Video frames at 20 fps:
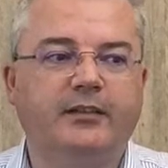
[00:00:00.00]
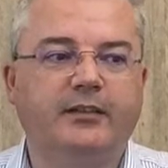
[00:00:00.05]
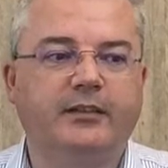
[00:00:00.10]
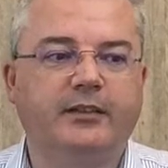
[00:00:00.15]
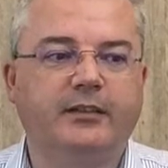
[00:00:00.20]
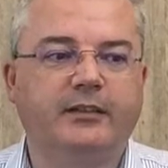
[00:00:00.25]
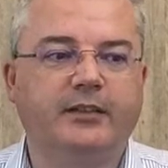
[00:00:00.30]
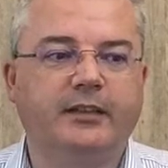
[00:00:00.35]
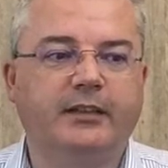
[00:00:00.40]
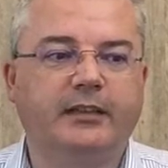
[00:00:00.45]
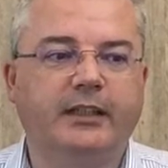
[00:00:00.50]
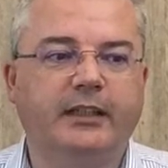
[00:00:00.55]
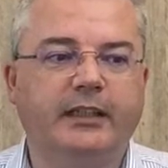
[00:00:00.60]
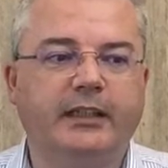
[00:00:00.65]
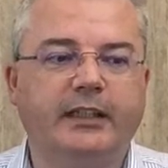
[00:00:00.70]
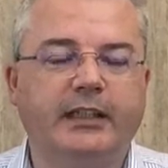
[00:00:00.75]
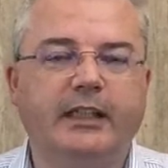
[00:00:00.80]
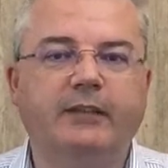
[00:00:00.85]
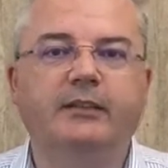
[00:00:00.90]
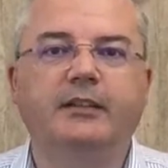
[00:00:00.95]
to kind
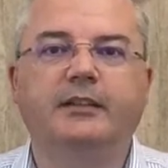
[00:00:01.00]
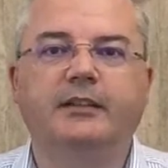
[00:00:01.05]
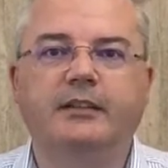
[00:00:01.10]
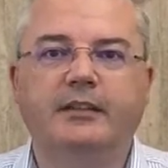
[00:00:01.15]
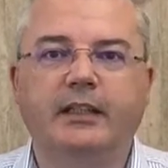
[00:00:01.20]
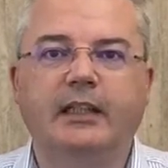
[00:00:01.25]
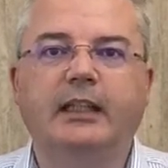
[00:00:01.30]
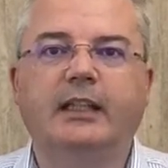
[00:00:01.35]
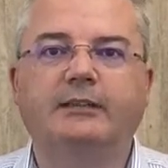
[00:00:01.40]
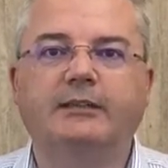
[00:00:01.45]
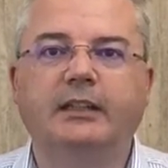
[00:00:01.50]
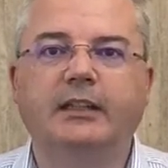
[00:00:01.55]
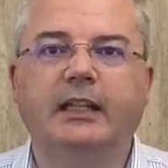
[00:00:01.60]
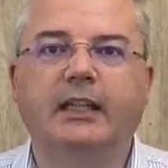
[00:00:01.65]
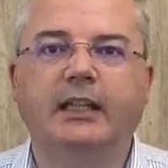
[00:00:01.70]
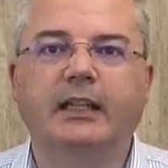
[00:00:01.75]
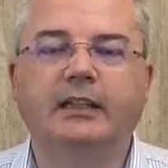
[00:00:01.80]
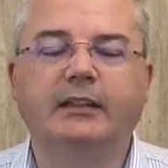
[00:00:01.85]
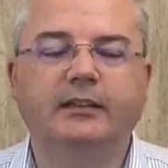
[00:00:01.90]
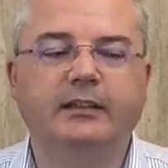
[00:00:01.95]
of give us a lifting
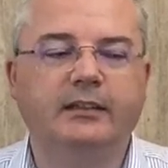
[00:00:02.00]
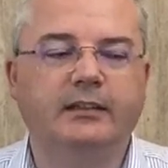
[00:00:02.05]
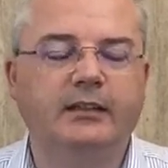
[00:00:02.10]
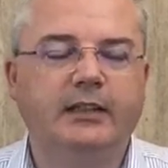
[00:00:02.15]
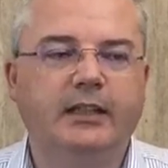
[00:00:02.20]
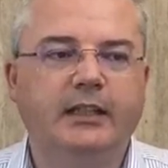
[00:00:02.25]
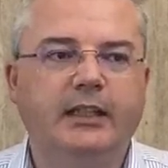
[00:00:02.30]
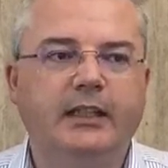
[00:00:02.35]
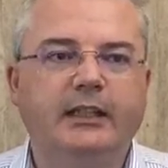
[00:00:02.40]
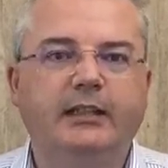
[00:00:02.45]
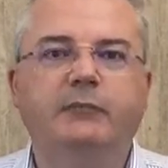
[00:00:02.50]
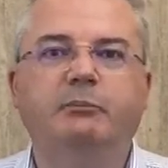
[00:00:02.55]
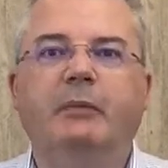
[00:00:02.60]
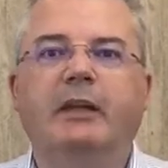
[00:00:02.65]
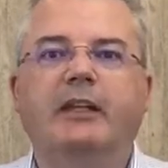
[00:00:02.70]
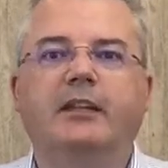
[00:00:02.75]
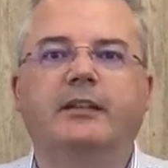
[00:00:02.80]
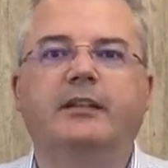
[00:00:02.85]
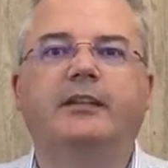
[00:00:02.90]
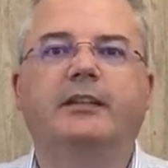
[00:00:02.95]
hand and
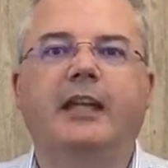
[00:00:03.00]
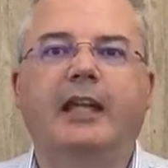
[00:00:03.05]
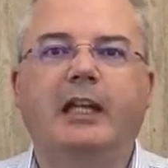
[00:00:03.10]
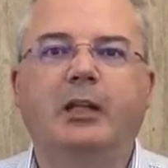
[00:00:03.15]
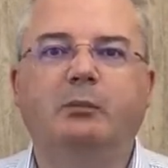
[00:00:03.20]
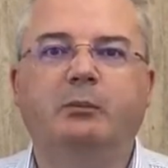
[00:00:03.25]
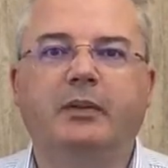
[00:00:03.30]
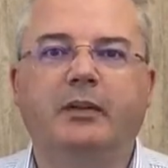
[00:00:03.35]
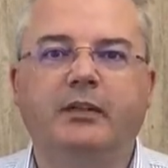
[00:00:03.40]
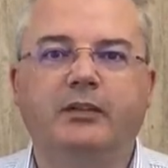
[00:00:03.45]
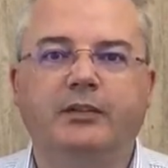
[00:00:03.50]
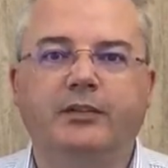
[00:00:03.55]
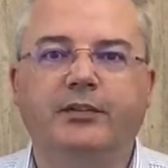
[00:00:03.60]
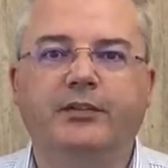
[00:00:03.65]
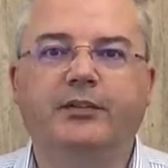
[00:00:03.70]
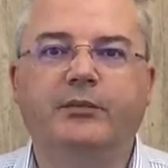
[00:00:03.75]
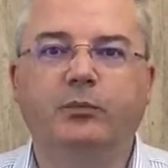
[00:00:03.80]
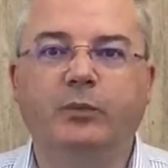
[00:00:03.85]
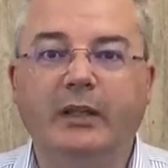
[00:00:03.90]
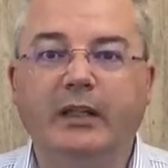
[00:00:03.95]
make us help
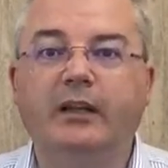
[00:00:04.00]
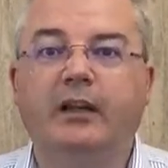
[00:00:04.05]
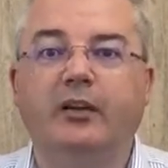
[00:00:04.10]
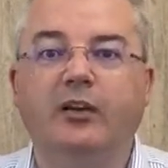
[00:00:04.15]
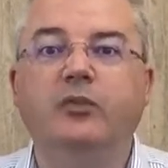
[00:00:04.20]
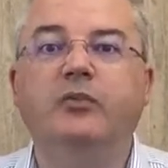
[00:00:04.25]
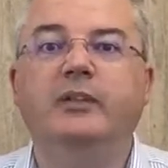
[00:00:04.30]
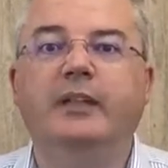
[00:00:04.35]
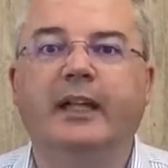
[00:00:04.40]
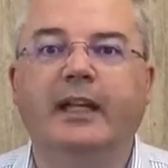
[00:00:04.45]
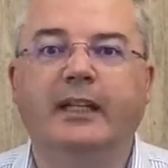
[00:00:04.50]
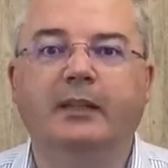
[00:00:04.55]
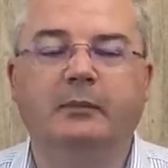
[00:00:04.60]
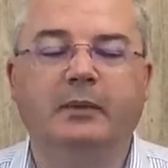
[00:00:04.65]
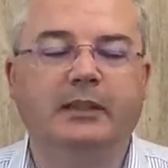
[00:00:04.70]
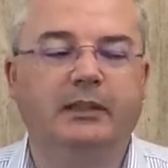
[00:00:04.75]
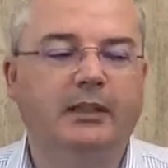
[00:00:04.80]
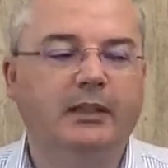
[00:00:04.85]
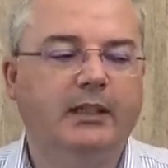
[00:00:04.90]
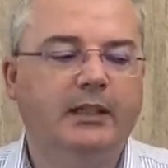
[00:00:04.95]
us win our own game.
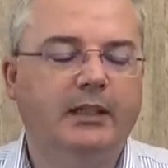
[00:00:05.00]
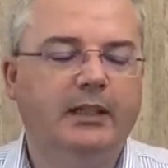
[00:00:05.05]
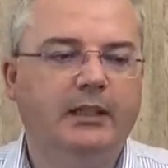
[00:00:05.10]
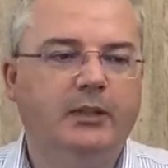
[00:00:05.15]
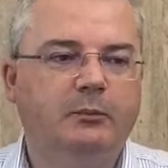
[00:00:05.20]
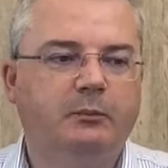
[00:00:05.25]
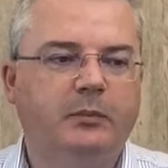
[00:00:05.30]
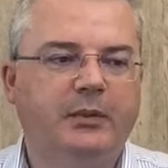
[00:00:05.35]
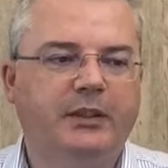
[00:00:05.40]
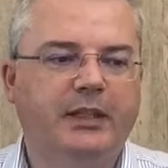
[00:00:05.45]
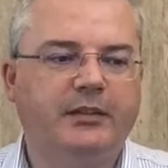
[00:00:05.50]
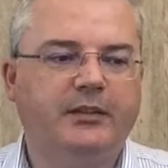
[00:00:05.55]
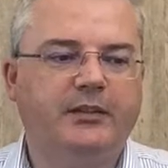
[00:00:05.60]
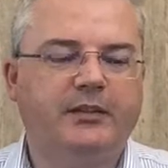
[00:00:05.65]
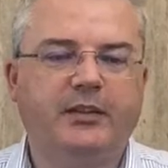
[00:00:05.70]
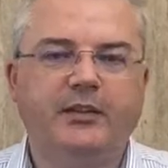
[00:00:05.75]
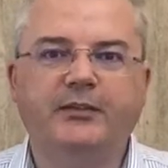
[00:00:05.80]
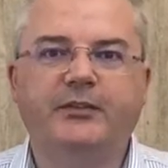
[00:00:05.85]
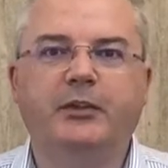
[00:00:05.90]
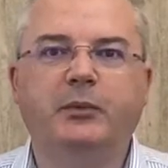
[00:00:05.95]
And but then
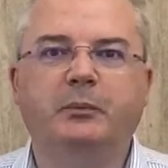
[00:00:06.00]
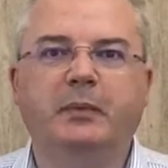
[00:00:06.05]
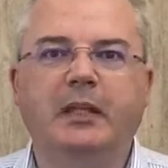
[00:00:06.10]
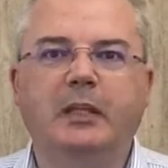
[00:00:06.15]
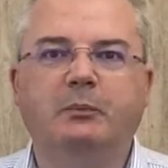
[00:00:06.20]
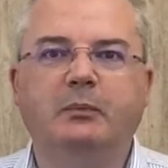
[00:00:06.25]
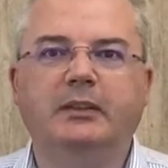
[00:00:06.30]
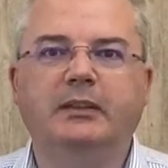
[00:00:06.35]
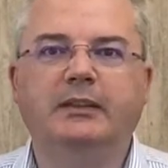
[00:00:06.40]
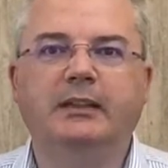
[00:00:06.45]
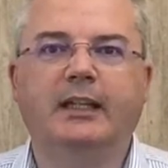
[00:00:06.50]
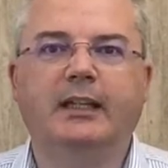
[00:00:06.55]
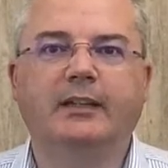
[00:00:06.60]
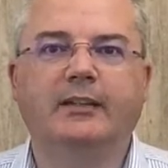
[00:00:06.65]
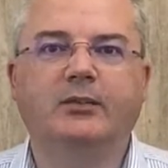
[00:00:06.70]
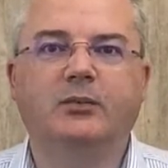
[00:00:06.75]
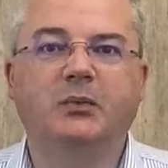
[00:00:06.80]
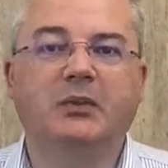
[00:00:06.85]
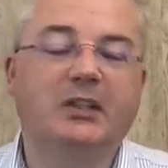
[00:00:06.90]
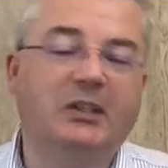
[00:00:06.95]
there's also people that
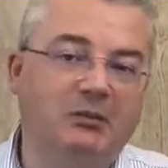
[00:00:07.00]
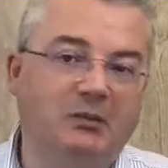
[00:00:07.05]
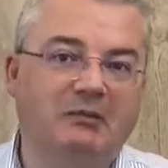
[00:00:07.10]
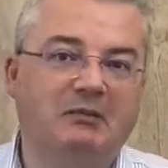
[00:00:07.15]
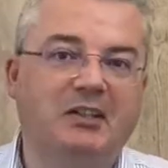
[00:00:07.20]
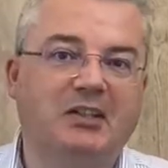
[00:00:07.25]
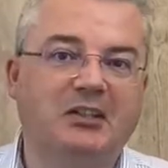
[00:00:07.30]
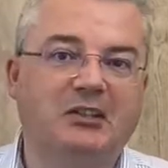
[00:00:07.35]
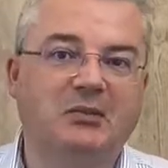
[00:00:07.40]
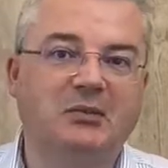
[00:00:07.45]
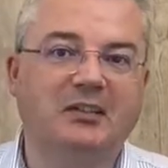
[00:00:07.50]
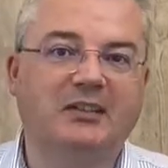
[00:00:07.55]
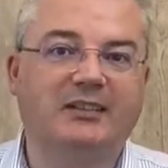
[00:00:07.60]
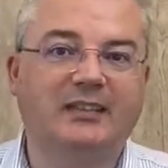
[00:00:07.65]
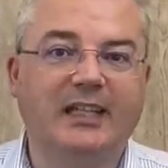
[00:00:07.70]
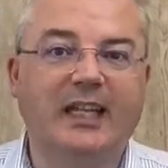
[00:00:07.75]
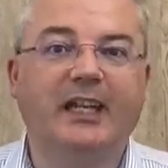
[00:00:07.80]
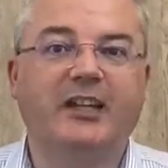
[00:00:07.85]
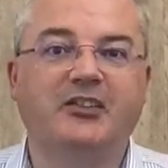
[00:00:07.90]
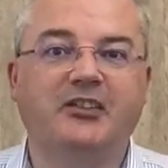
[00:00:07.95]
what I refer to as
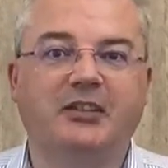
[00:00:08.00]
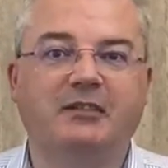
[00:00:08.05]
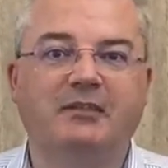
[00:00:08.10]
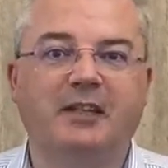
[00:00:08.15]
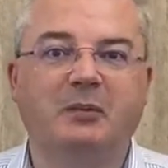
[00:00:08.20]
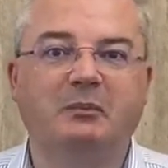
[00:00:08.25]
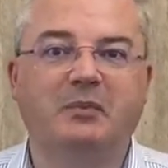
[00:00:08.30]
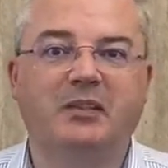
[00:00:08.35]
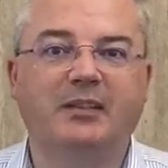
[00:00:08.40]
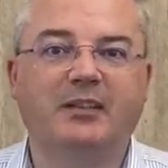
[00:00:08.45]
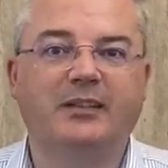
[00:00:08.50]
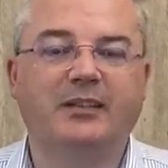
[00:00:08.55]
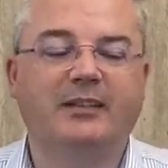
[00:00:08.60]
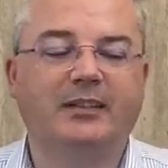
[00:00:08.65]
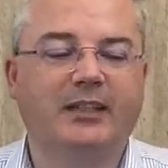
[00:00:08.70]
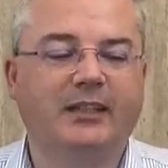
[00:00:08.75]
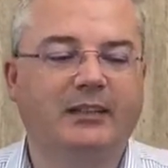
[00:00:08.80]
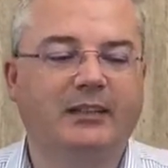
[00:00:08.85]
the energy vampires.